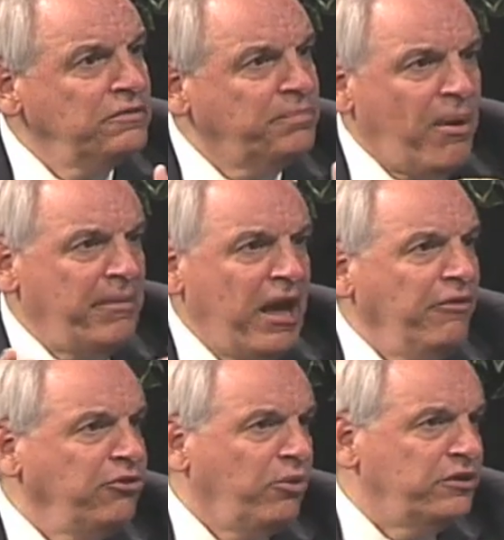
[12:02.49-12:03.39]
Department of
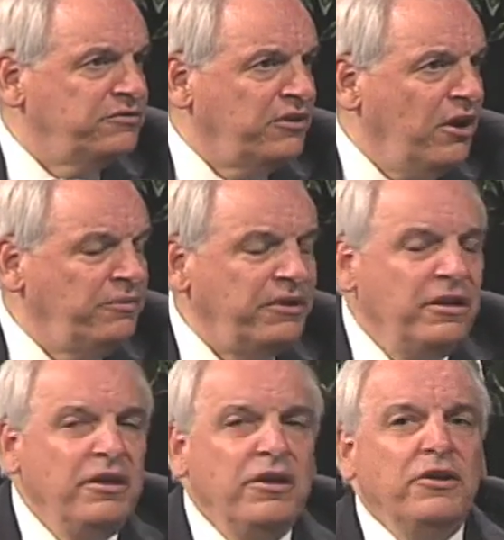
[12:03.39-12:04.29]
Health lawyers don't.
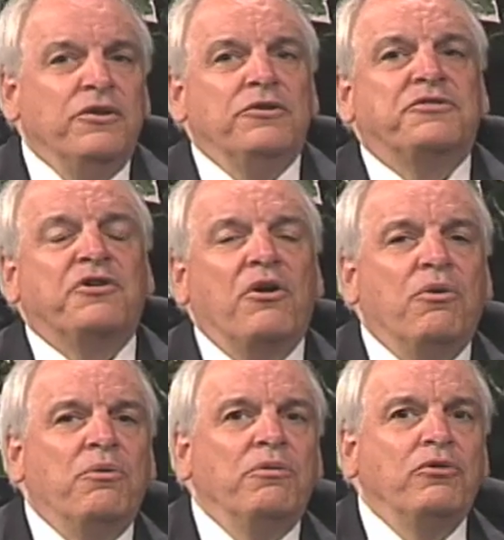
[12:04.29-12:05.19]

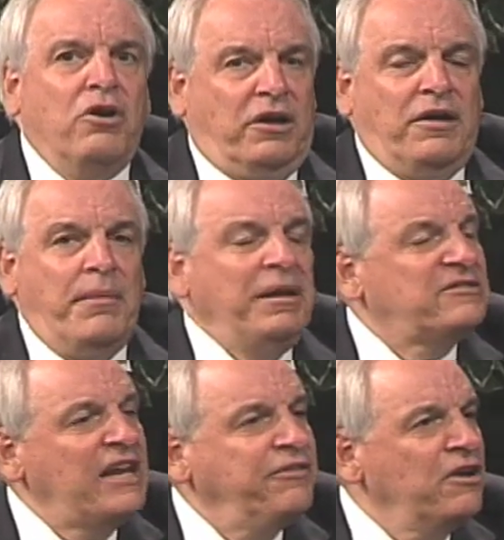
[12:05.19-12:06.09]
So look, I'm not
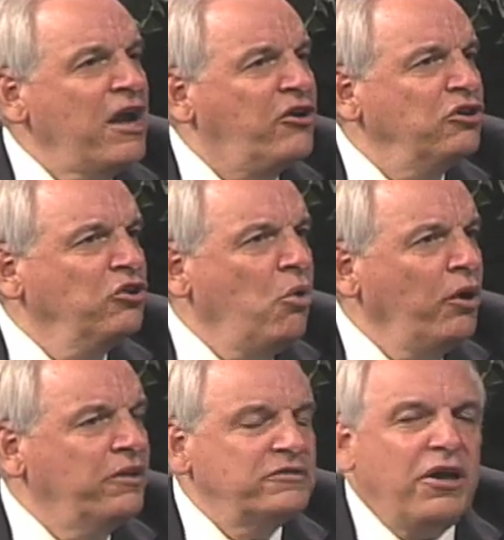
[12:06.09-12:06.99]
saying they're not good
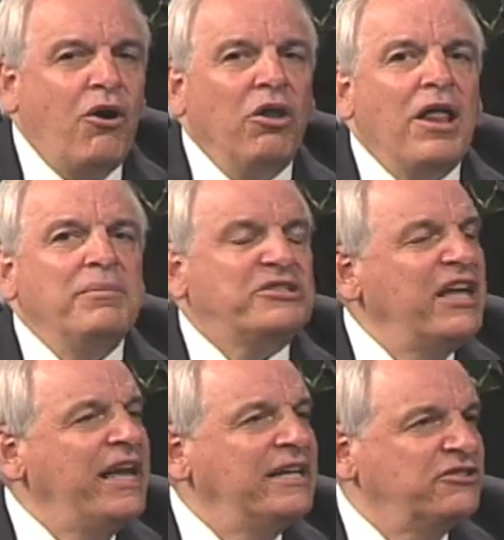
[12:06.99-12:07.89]
lawyers. All I'm
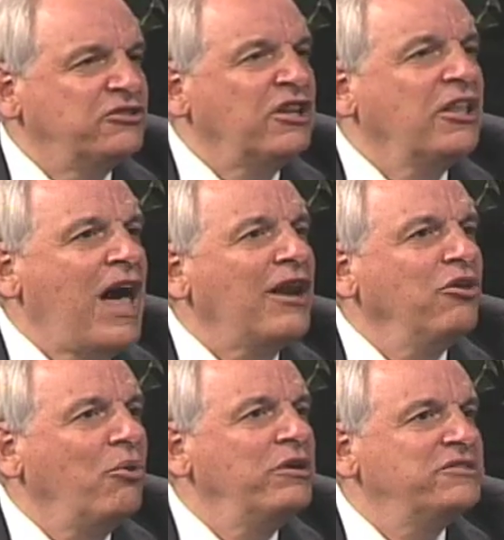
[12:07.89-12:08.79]
saying is there's a lot of
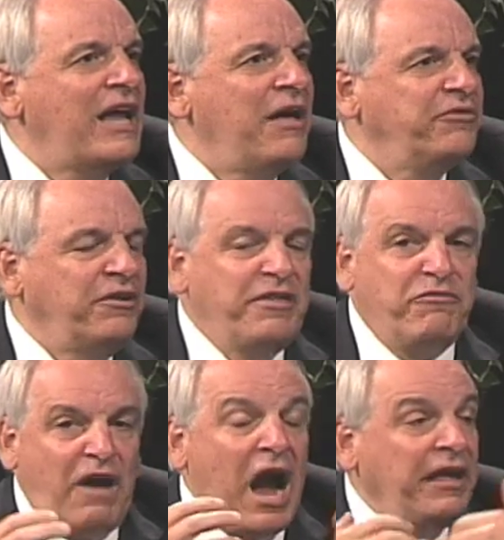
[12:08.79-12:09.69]
lawyers out there that
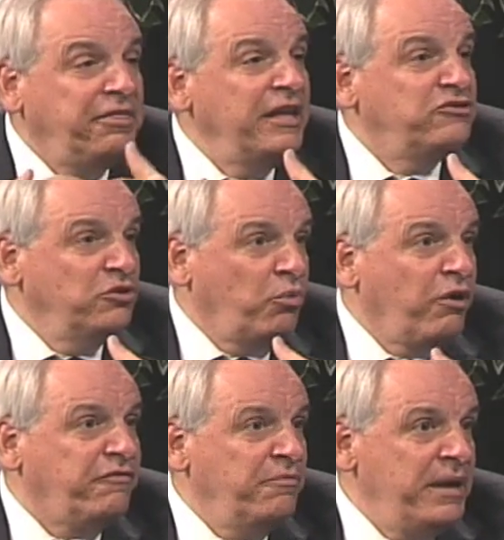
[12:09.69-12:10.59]
I think should
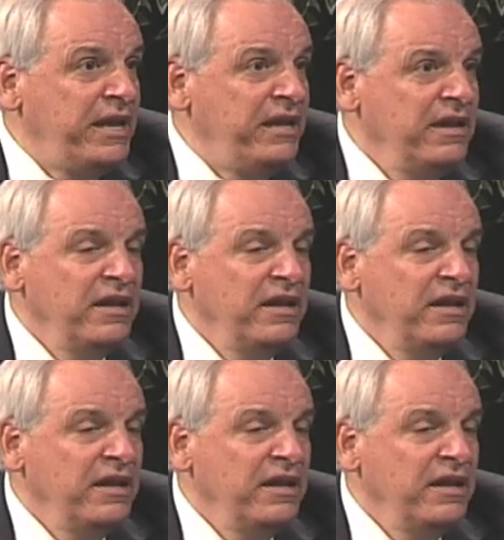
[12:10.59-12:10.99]
work for me.